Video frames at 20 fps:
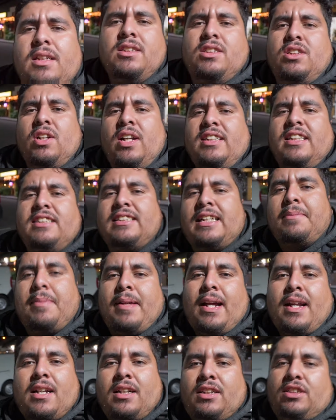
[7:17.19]
So they just kicked
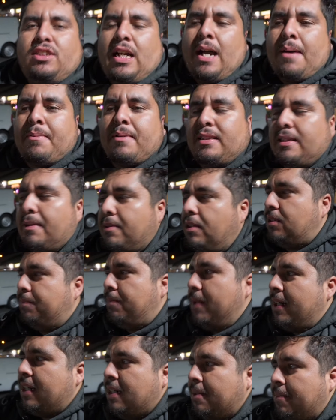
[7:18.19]
me out of the shop because I was
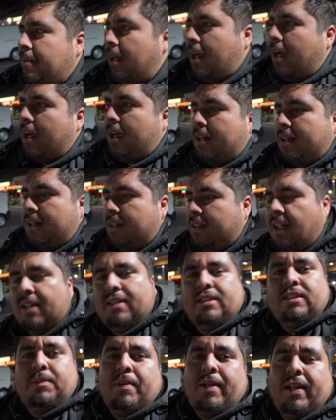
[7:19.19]
bugging them a lot. Not
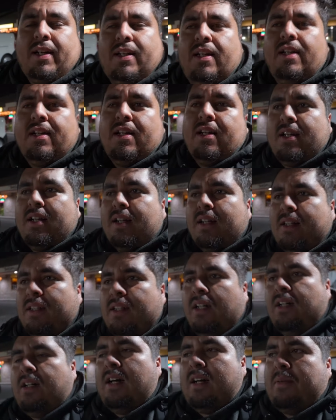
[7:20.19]
I'm just playing.
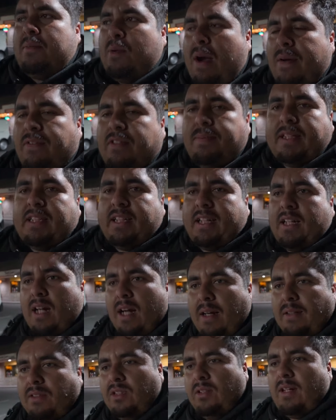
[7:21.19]
No, uh, my wife was about to get
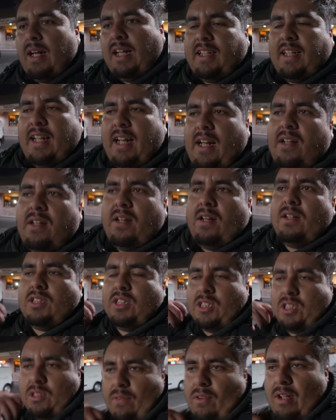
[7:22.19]
off, so I had to get out of there
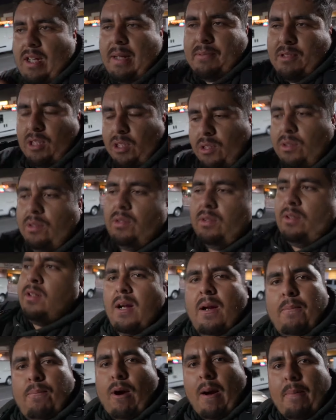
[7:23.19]
just for them to
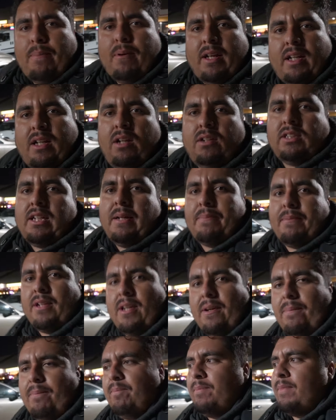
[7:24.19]
properly close up, you
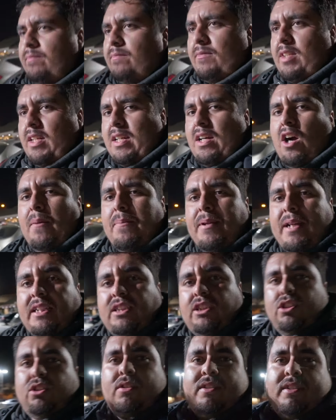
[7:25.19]
know? I hope you
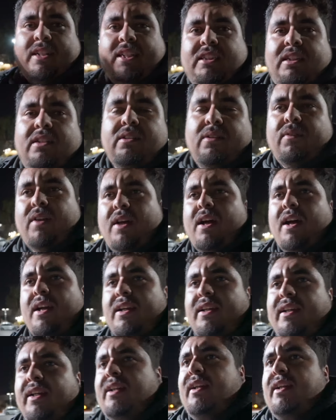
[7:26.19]
guys enjoyed this little vlog.